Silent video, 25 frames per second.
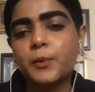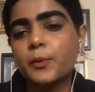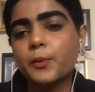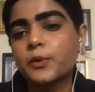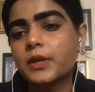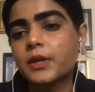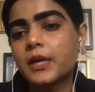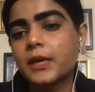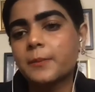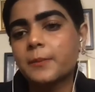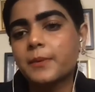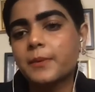would
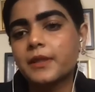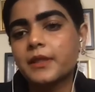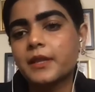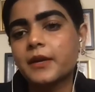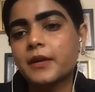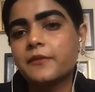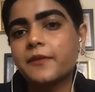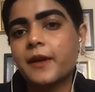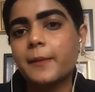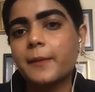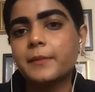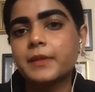keep in their
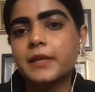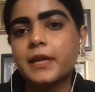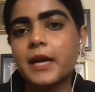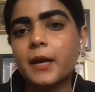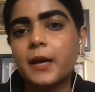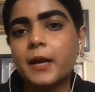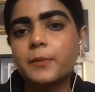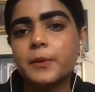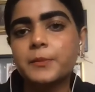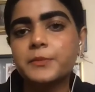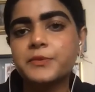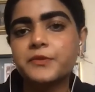family
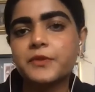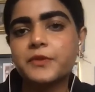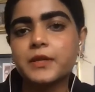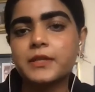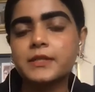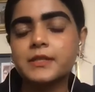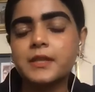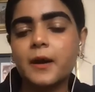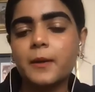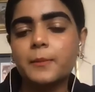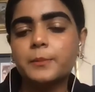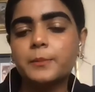albums, for
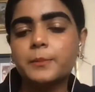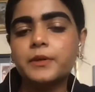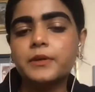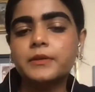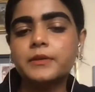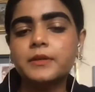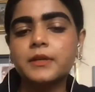example.